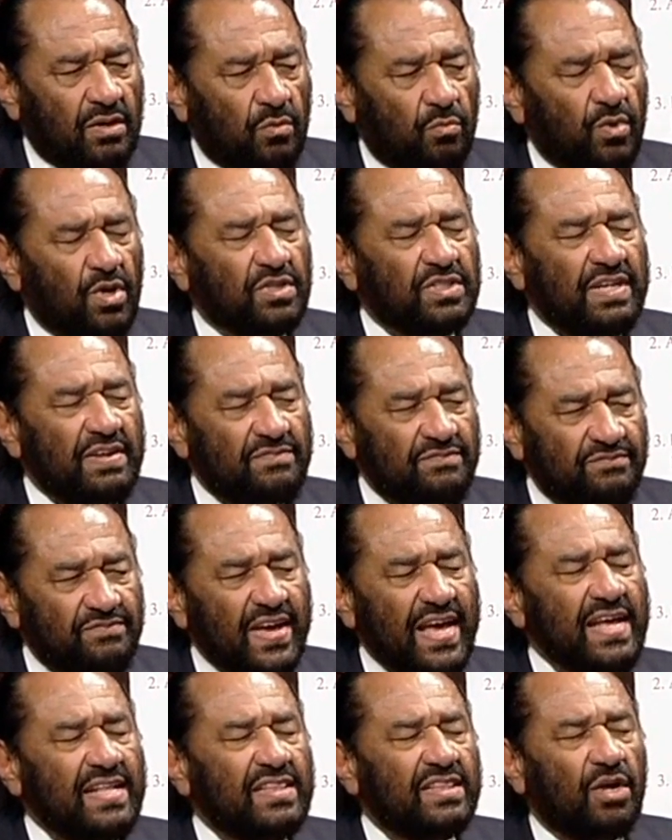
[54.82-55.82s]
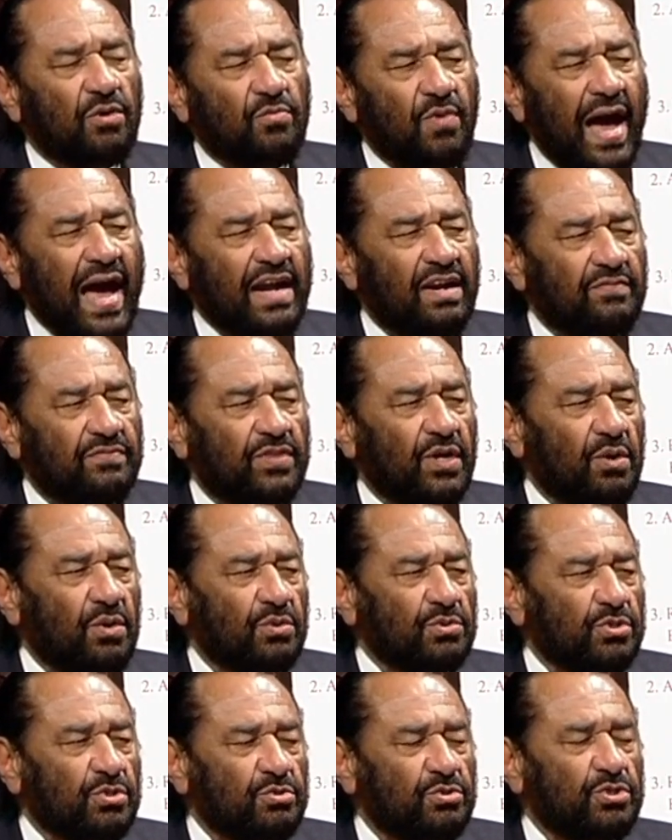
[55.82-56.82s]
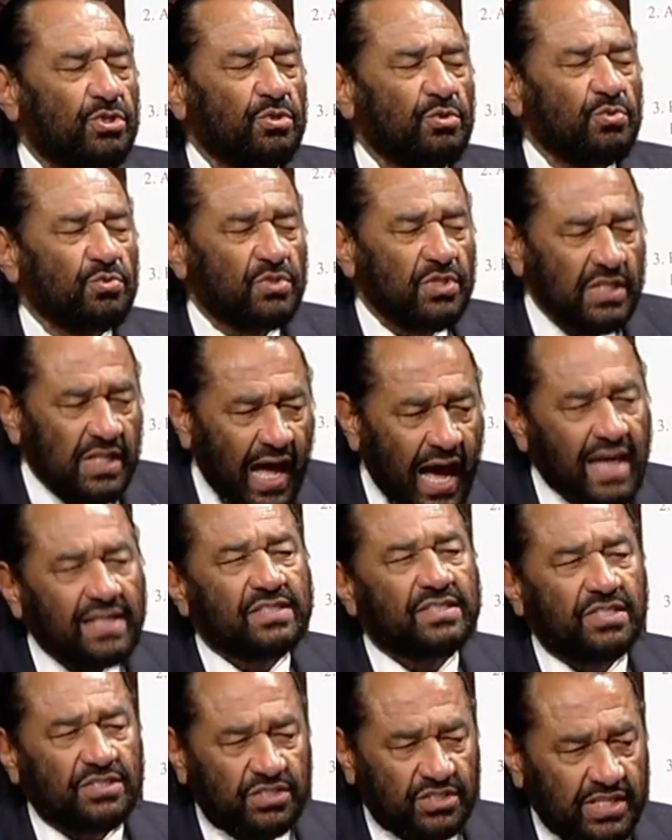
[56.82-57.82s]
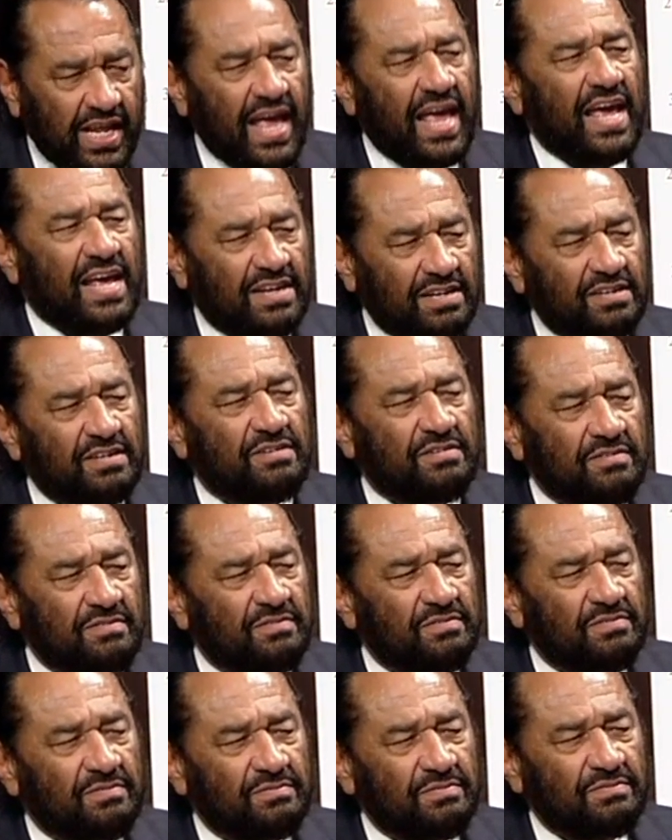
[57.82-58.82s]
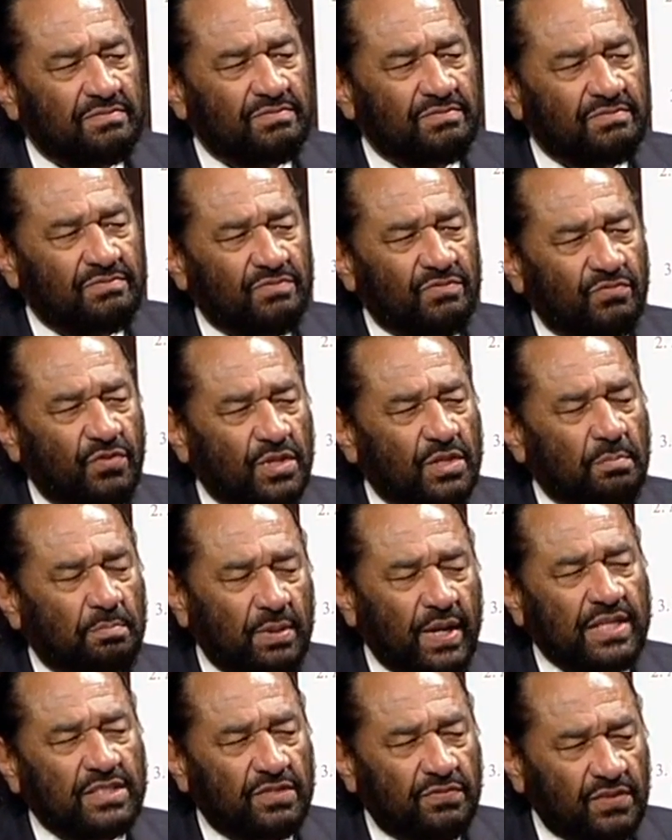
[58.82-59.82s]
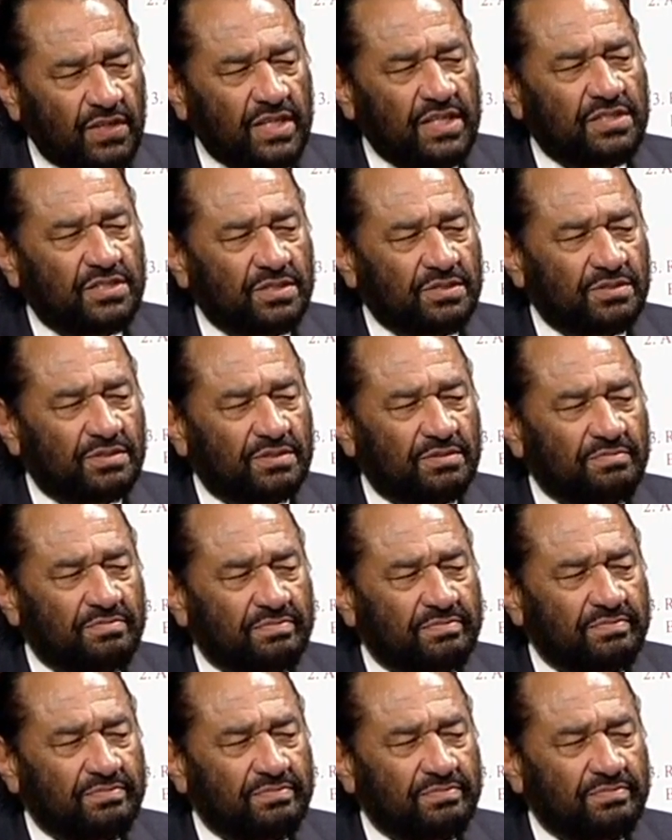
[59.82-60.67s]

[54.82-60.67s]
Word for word: will defend the right of those who choose not to stand for the Pledge of Allegiance